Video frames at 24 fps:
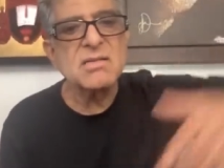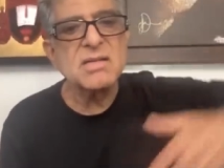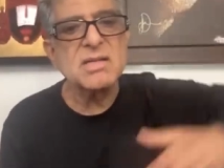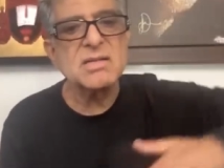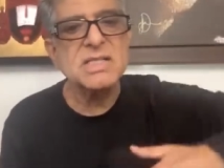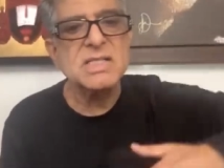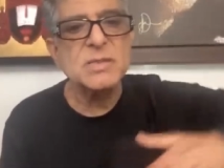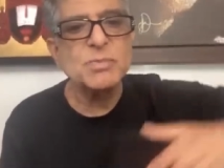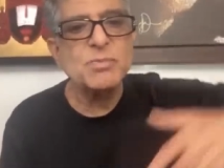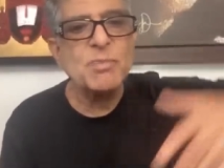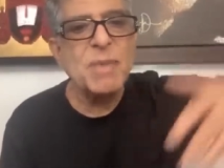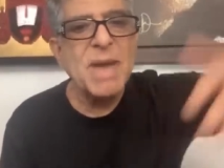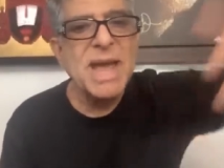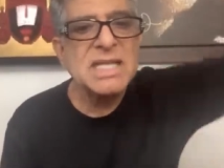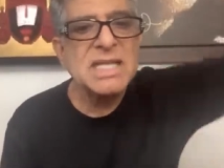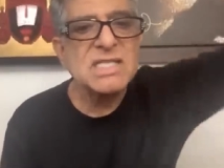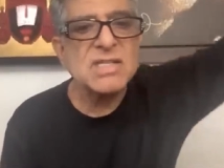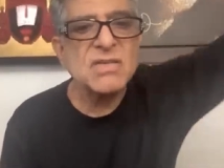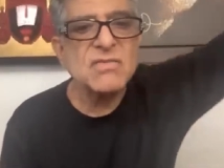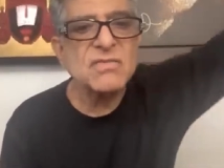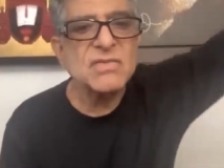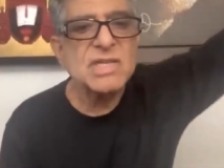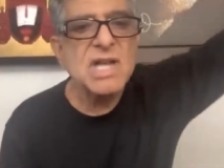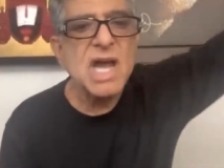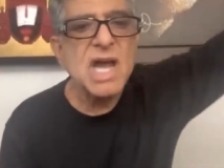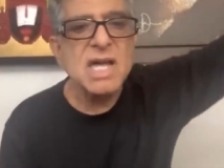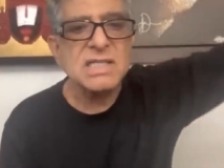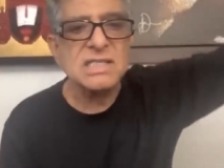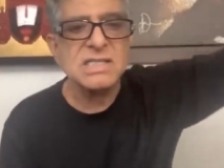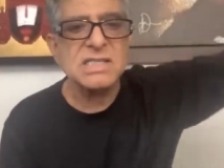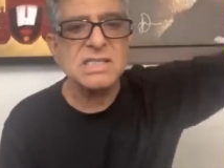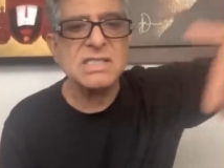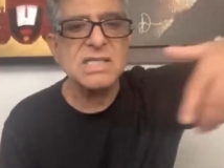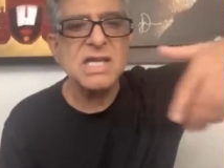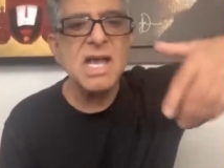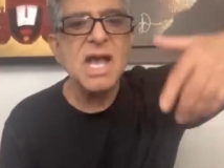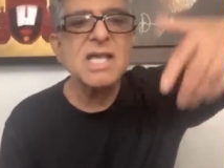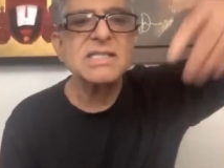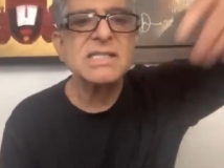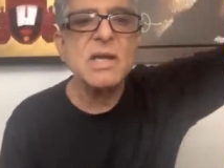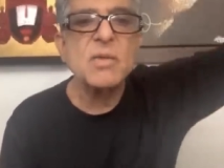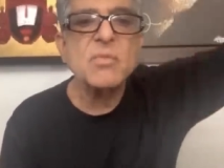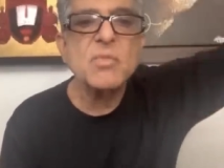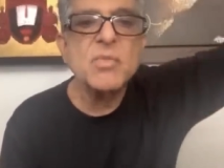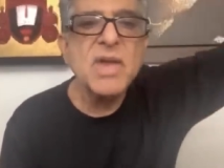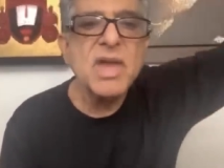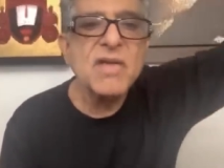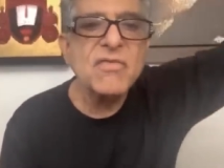specks of dust
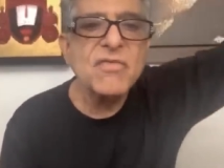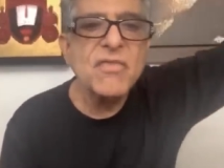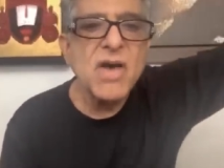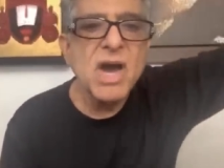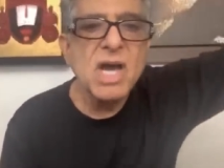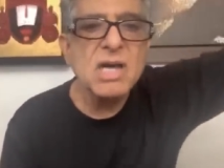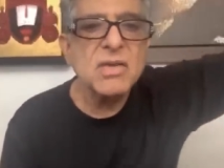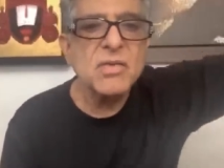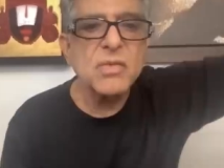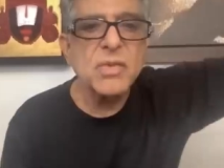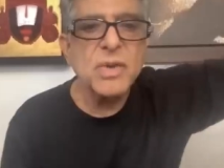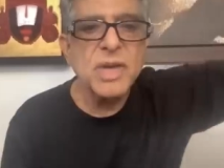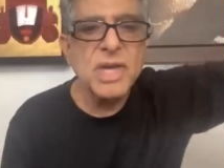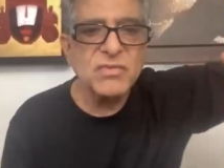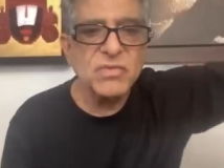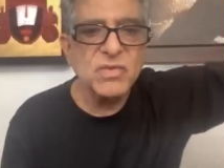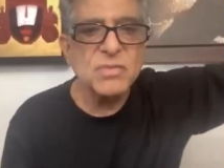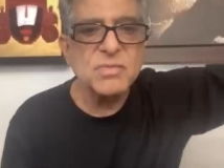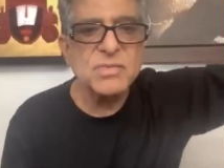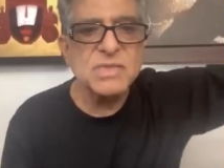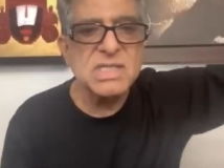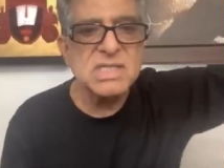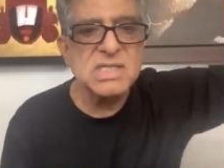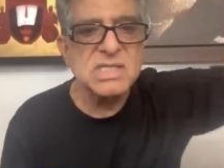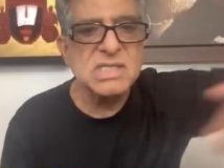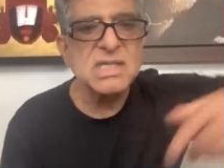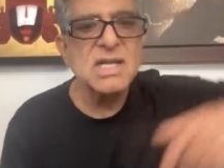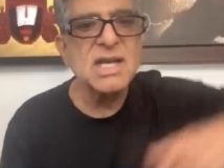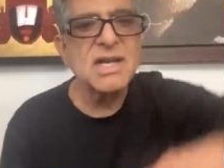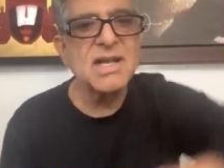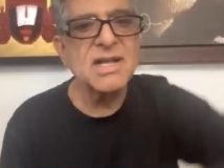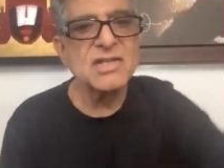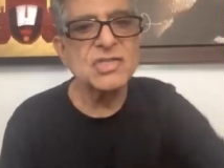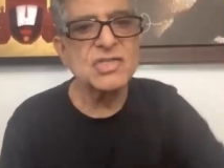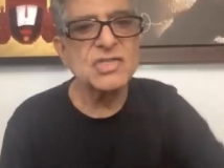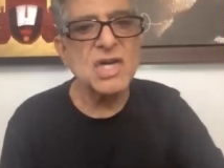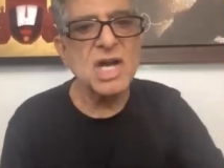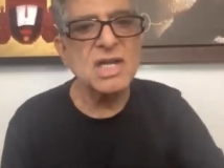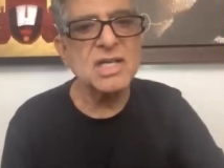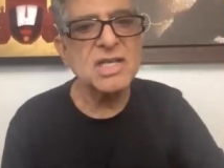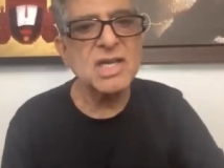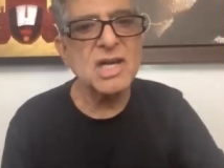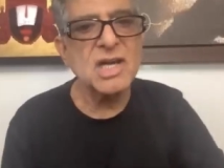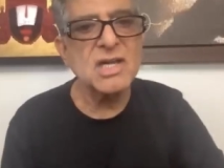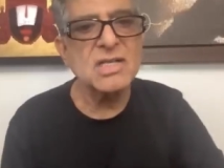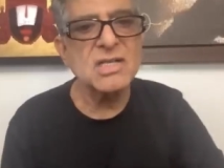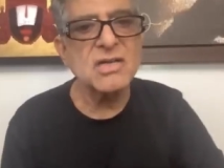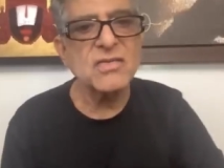somewhere far away from this
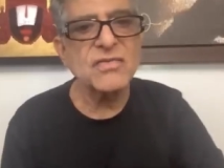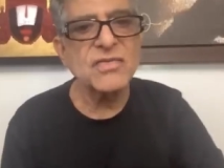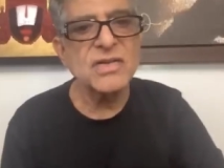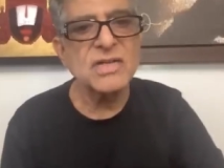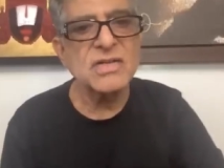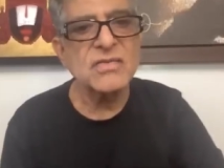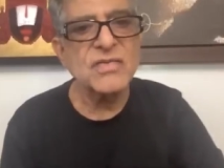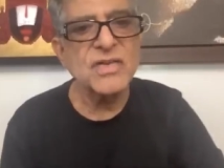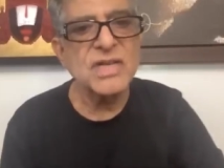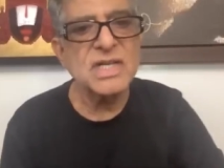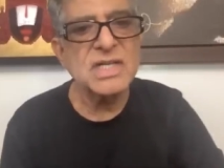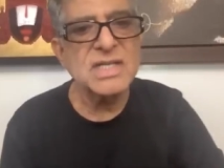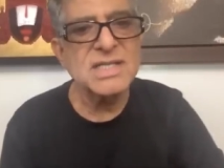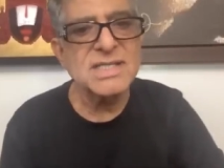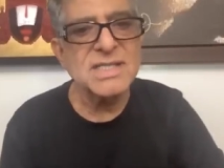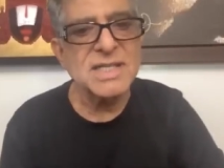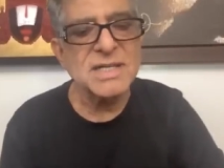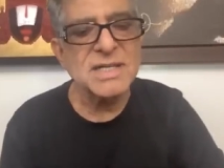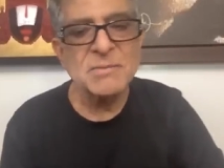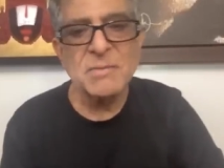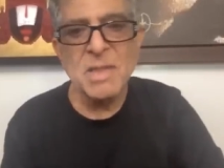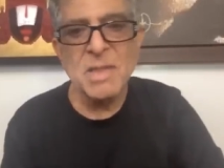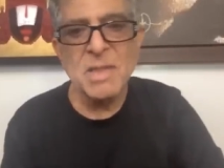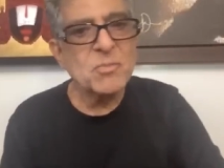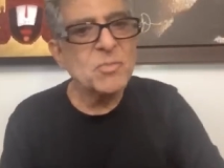junkyard of infinity.